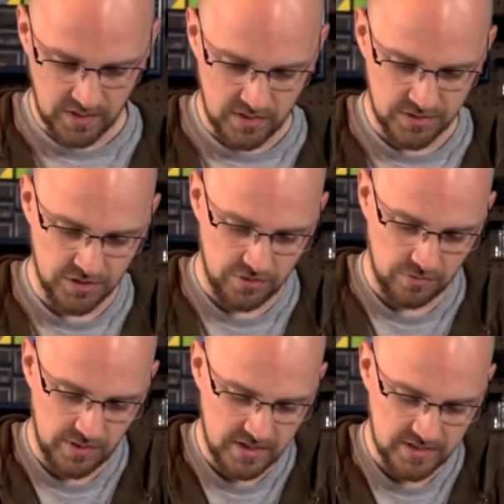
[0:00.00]
So,
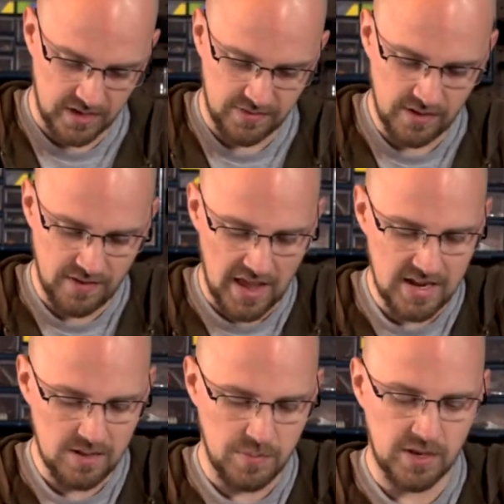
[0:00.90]
like I said, if you have
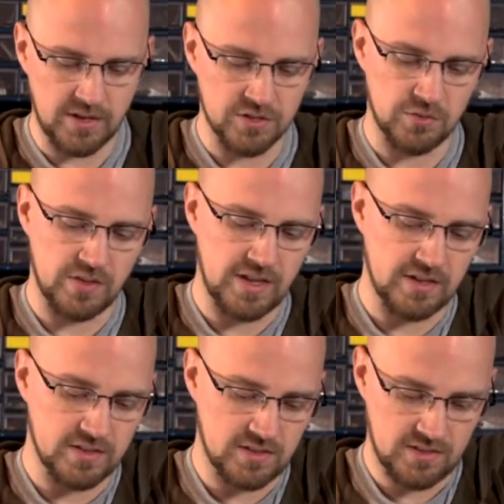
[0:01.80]
any opinions on
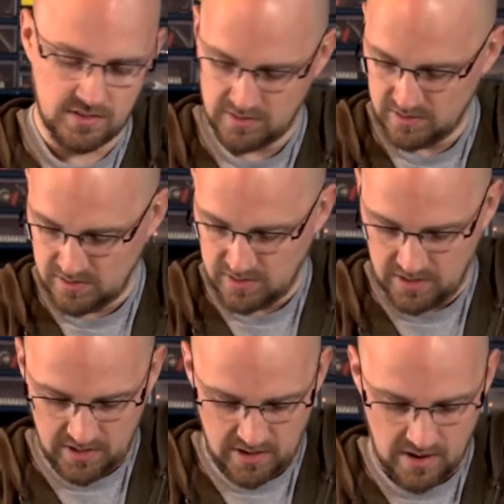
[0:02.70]
these,
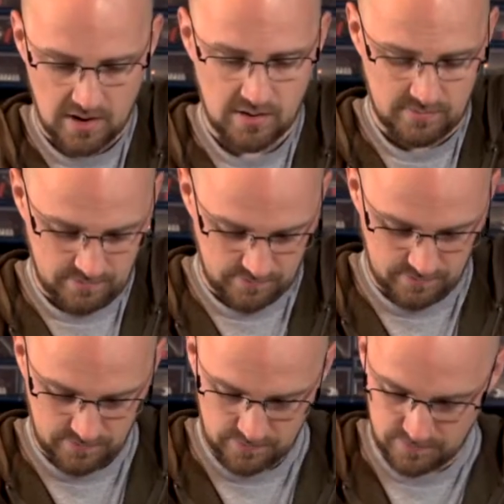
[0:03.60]

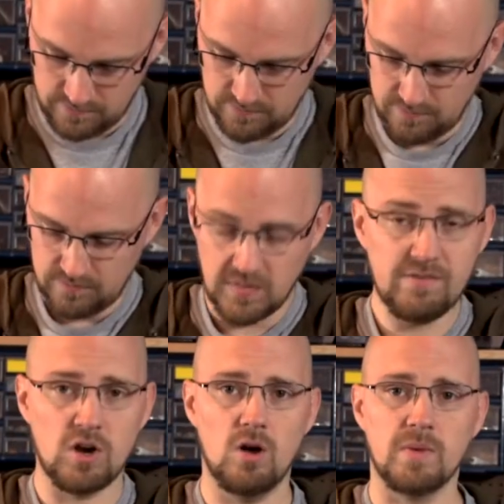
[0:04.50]
leave a
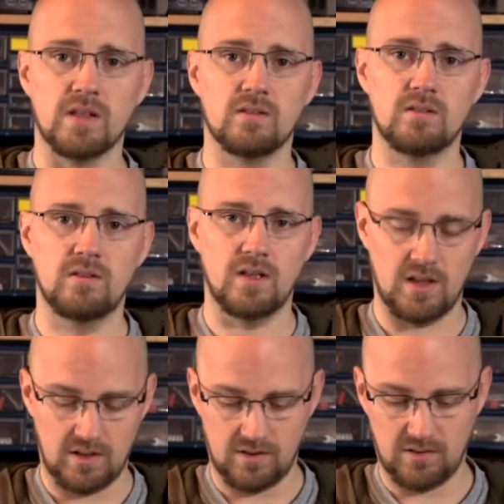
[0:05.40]
comment,
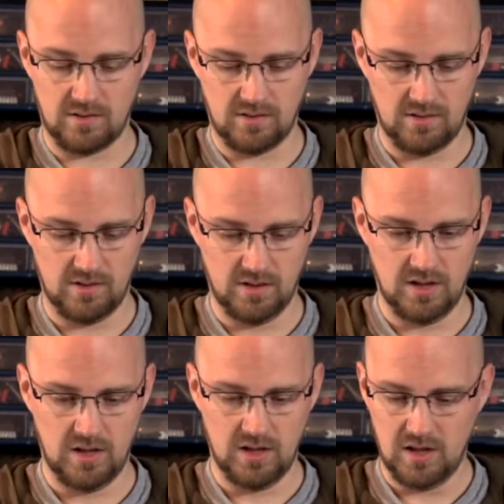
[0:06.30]
and
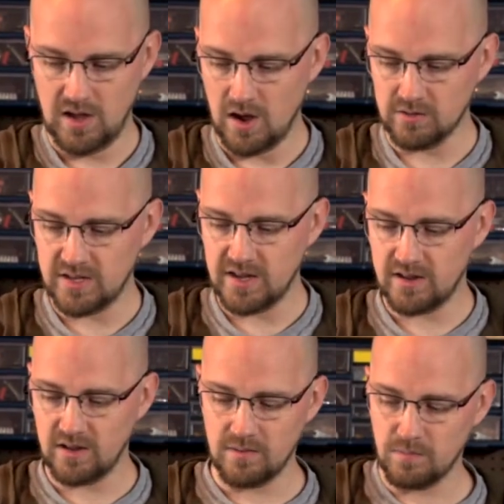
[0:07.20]
I'll
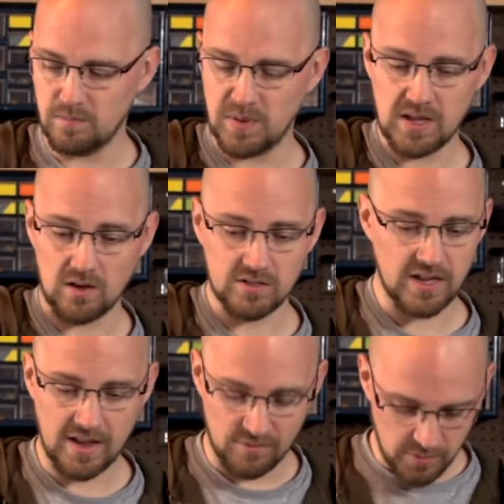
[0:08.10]
take
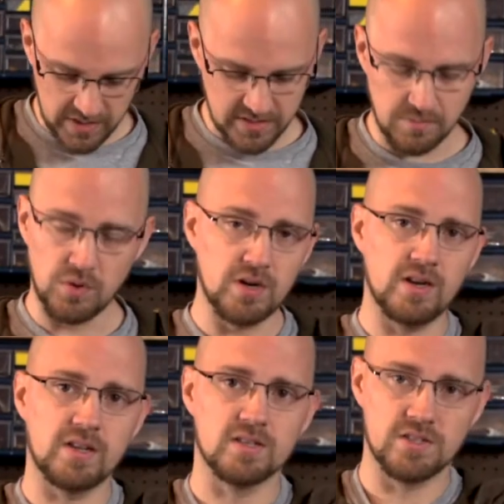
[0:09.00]
everybody's input
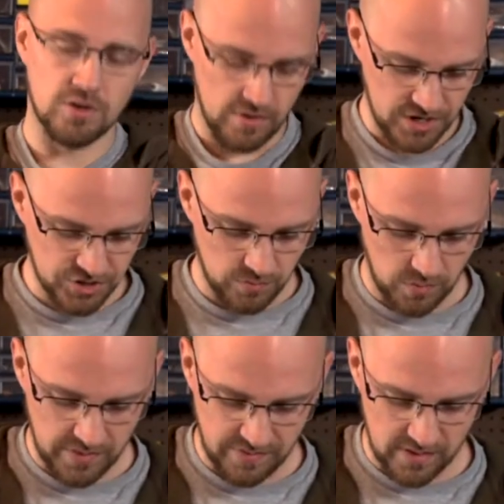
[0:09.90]
into consideration when
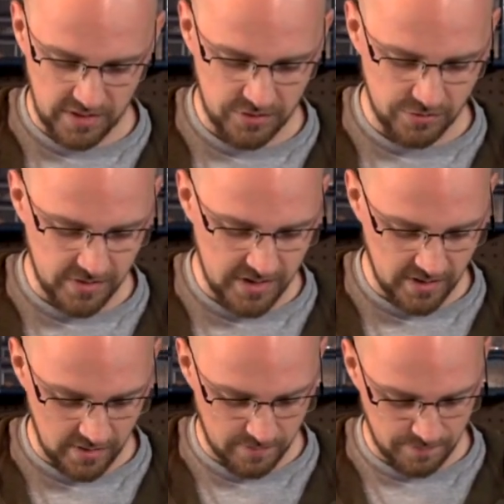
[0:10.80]
we finally do
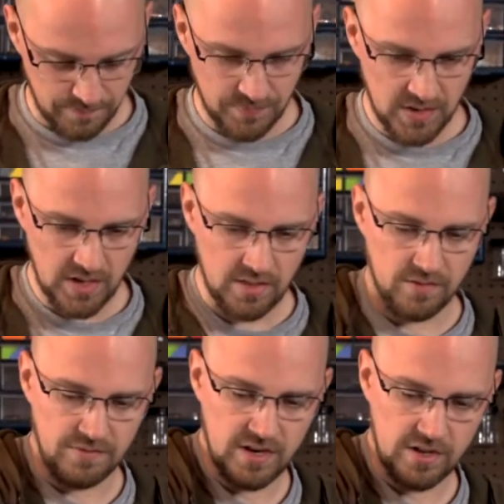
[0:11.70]
the
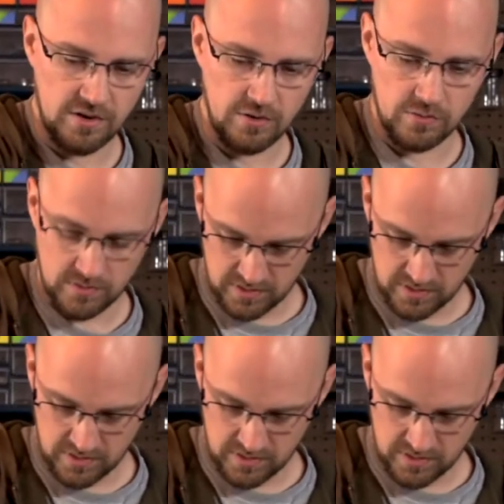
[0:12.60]
video